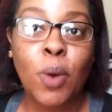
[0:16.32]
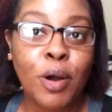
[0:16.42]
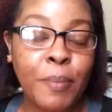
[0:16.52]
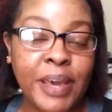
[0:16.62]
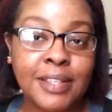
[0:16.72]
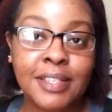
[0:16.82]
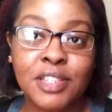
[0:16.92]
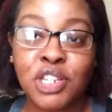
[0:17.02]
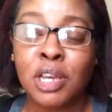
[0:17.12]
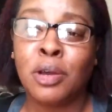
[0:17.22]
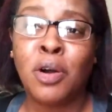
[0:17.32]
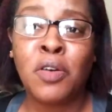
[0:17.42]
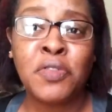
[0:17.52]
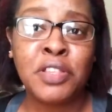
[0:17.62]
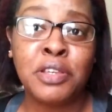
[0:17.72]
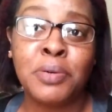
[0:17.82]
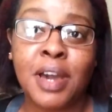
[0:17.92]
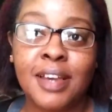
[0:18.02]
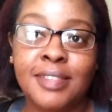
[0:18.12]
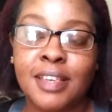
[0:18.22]
welcome back to the channel hopefully you
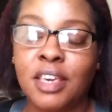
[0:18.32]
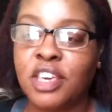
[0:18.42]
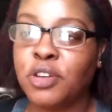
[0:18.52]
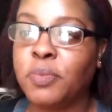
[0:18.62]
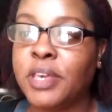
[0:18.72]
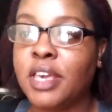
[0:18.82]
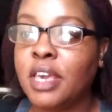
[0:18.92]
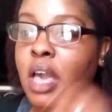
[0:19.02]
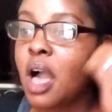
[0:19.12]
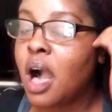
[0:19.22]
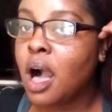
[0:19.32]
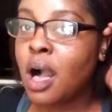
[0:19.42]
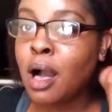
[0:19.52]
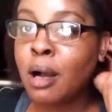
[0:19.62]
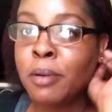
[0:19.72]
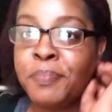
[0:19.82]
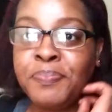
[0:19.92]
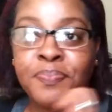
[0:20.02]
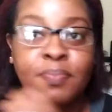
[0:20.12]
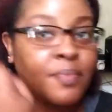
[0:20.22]
guys can hear me
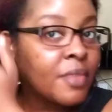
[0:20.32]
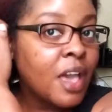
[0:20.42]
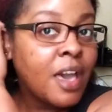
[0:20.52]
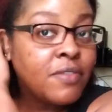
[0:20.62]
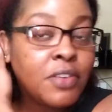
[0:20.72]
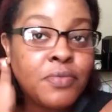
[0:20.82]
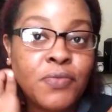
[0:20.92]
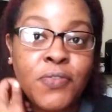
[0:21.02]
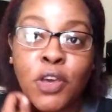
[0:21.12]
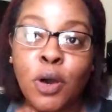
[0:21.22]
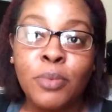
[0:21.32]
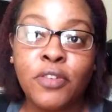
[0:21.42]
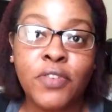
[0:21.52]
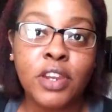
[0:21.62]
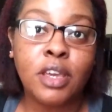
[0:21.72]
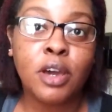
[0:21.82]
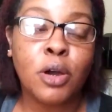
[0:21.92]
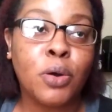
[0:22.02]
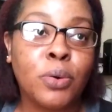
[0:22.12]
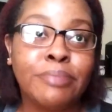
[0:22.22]
um, I haven't filmed a
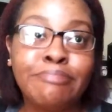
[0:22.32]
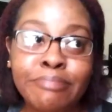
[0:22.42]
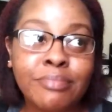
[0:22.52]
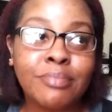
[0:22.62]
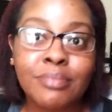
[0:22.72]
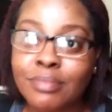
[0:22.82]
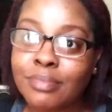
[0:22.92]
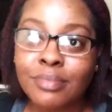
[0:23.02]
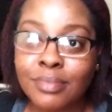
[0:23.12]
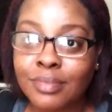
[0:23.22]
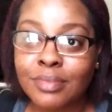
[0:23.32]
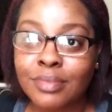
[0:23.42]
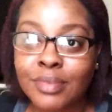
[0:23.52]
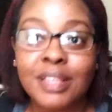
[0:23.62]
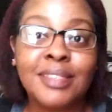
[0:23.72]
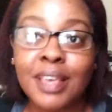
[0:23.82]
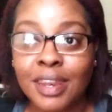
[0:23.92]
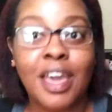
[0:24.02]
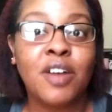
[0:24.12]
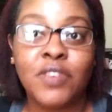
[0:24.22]
video
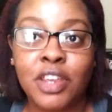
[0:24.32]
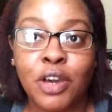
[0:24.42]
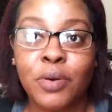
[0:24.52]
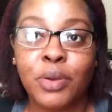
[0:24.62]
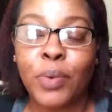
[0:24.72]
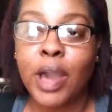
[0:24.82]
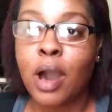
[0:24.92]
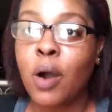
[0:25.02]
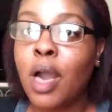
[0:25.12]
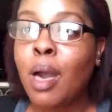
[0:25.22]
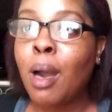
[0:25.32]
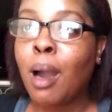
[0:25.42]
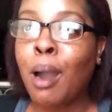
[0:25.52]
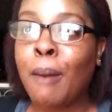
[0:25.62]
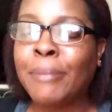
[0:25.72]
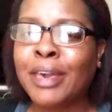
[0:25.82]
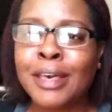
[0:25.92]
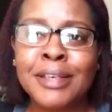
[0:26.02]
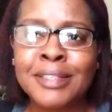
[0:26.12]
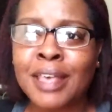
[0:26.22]
sit down video in a while um,
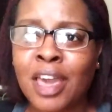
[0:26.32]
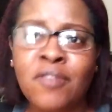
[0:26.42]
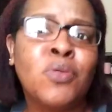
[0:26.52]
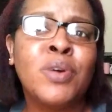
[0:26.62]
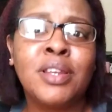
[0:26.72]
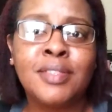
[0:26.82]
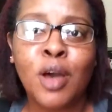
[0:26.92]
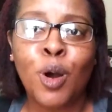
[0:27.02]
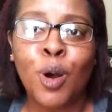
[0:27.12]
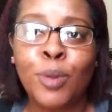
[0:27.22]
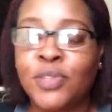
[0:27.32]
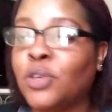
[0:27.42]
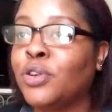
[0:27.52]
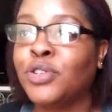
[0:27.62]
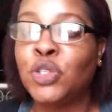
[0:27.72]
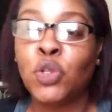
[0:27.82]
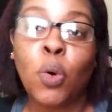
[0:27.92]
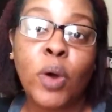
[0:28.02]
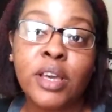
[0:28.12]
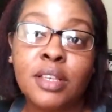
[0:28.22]
because everyone is home so there's
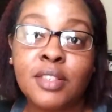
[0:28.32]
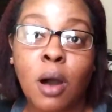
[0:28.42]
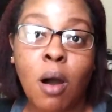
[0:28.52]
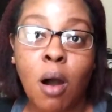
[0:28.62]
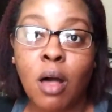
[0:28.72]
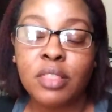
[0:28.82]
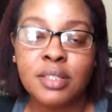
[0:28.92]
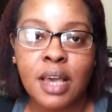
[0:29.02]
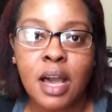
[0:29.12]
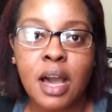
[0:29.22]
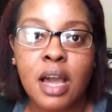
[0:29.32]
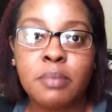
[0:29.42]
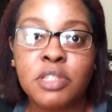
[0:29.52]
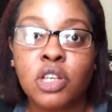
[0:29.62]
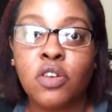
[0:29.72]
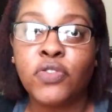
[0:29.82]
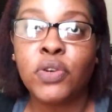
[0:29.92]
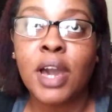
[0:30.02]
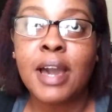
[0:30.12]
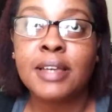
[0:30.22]
noise all the time so if
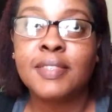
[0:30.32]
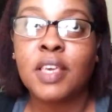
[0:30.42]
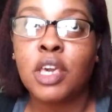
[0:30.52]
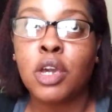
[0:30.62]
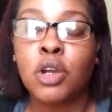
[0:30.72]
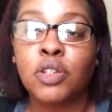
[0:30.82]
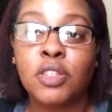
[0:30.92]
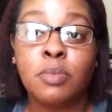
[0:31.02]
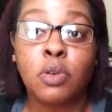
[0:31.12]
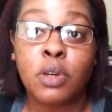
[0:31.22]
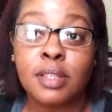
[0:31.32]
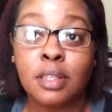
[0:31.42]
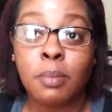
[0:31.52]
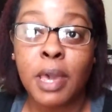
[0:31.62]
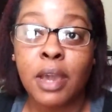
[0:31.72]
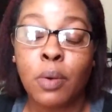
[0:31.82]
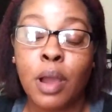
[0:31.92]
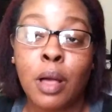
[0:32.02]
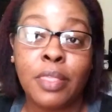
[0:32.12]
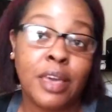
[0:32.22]
you guys hear some noise in the
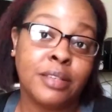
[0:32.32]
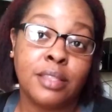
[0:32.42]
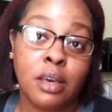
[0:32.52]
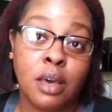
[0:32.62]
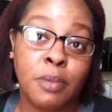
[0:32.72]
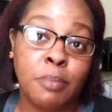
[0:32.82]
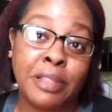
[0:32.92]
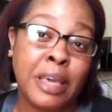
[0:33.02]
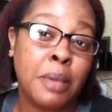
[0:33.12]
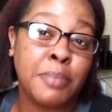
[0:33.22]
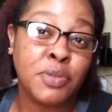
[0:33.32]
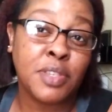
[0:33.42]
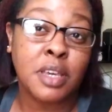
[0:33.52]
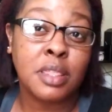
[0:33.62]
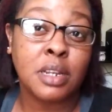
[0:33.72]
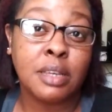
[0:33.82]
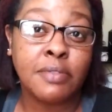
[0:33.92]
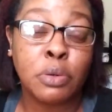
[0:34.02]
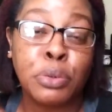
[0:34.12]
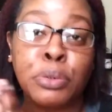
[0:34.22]
background that is the hubby playing music in the
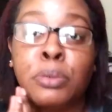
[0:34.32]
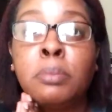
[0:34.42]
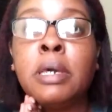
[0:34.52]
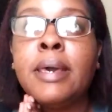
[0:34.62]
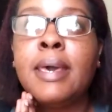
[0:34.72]
living room